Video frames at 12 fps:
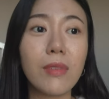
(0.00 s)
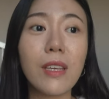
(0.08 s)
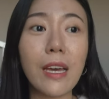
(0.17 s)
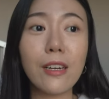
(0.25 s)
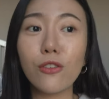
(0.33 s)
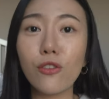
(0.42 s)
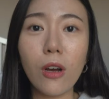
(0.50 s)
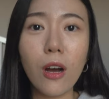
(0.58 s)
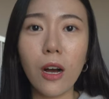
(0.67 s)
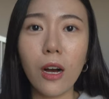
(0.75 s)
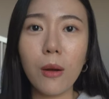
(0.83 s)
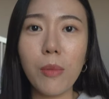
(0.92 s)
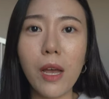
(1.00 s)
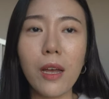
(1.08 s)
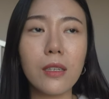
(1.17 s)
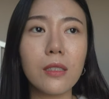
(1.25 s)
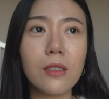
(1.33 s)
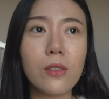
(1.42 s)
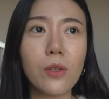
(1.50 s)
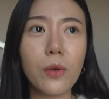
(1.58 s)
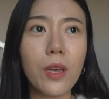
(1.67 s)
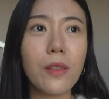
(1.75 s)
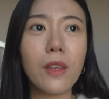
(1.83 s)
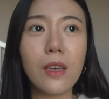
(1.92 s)
get a job at, so
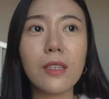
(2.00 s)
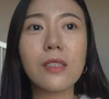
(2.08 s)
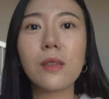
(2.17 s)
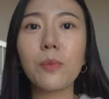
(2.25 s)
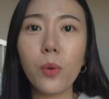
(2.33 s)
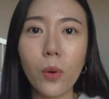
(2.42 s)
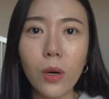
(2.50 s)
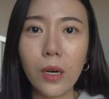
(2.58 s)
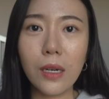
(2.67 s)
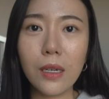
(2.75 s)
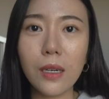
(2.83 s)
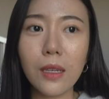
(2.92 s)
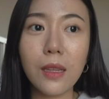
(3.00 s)
that they could support